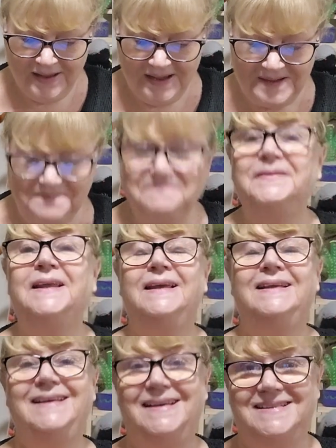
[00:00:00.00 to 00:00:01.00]
Um,
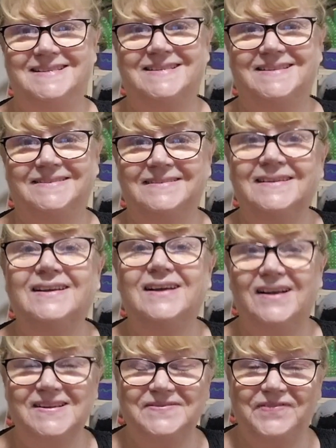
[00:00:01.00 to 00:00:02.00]
yes,
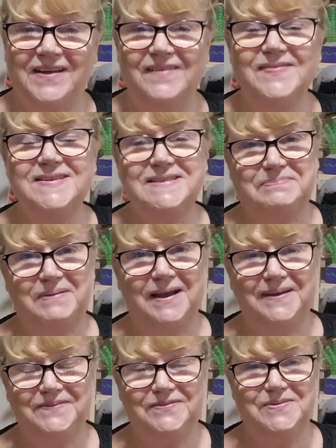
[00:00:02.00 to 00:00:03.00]
I found this
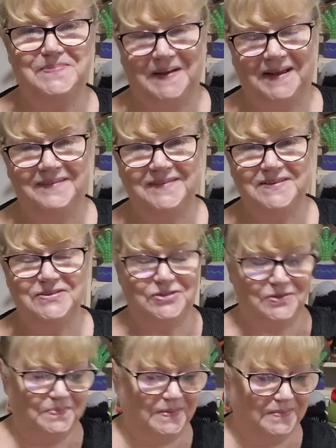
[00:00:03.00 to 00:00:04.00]
paid for pattern that
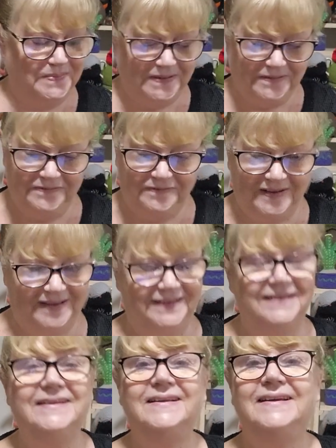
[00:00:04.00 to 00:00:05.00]
should be a bit of
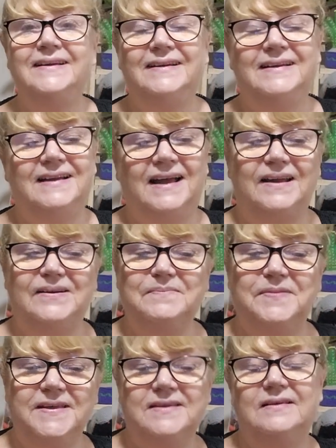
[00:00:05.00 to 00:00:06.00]
fun and
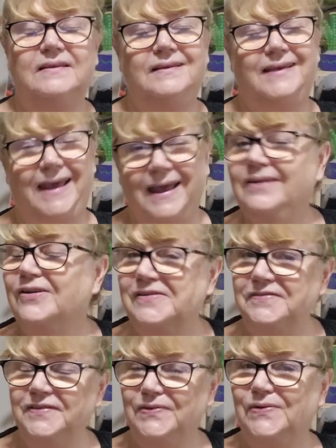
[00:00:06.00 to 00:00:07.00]
I'm thinking can I
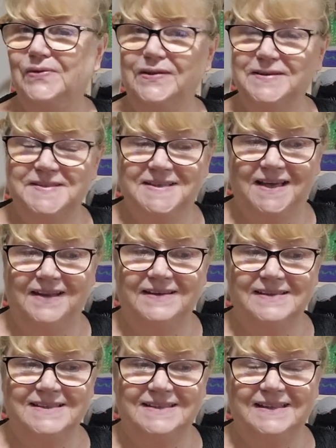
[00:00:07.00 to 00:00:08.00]
fit all those
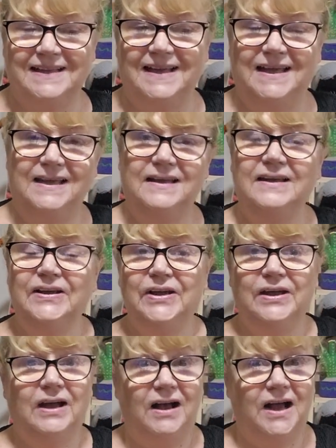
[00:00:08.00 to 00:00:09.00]
colors in there
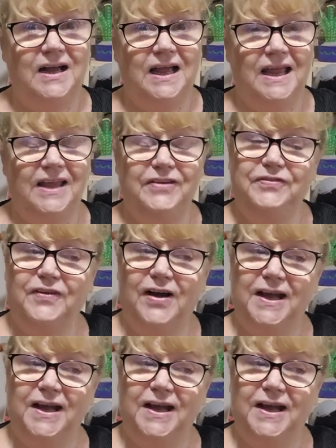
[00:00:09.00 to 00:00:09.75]
if